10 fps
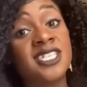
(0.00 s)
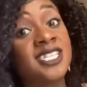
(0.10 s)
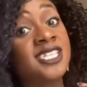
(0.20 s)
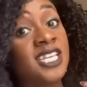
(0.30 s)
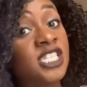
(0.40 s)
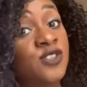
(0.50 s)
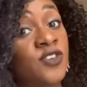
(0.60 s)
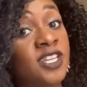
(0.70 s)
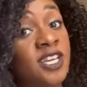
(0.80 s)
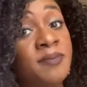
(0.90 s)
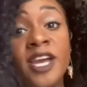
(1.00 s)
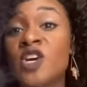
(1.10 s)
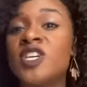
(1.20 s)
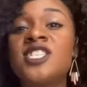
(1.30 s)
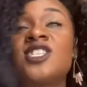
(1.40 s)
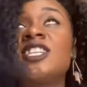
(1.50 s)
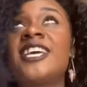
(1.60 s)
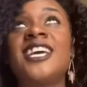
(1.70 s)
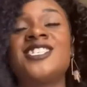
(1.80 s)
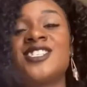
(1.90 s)
successfully by crystal
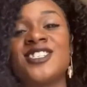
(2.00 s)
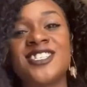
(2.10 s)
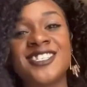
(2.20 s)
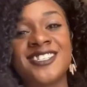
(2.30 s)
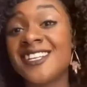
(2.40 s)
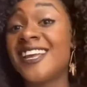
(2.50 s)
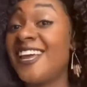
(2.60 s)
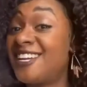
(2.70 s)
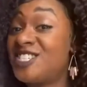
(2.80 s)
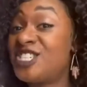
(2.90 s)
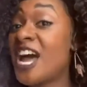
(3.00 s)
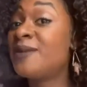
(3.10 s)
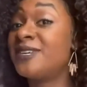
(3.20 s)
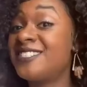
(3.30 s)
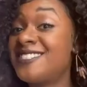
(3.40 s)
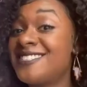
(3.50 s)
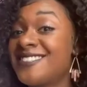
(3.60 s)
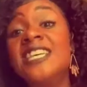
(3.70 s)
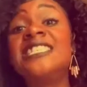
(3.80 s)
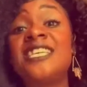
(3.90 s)
gazers and
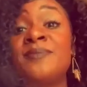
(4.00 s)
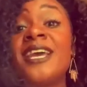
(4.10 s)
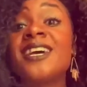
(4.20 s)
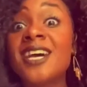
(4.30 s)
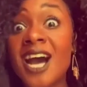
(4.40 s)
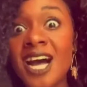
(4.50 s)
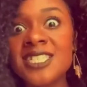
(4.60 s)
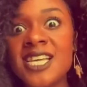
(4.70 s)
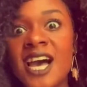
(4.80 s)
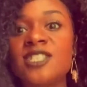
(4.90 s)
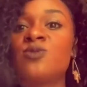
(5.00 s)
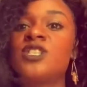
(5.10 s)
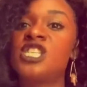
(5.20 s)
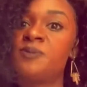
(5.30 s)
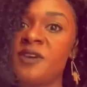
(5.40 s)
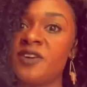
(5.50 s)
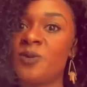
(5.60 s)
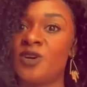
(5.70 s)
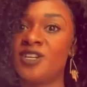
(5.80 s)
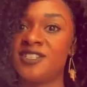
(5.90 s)
shamans to make contact with the
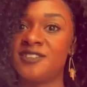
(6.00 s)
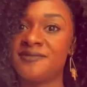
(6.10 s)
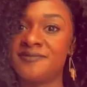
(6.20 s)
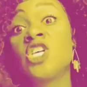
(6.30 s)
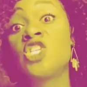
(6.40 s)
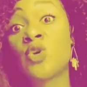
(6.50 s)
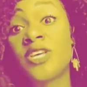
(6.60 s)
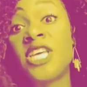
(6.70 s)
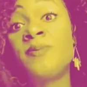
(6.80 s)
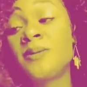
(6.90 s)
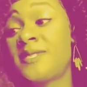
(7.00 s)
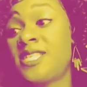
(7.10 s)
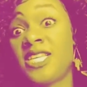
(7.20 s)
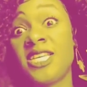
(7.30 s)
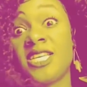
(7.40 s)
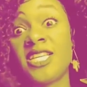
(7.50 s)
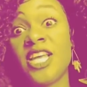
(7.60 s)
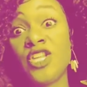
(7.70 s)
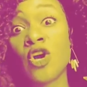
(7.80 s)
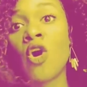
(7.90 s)
spirit world. So keep obsidian
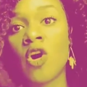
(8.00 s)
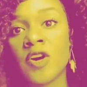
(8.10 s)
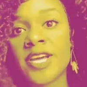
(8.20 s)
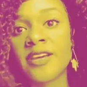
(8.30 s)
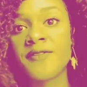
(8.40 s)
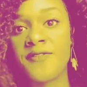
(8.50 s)
in your auric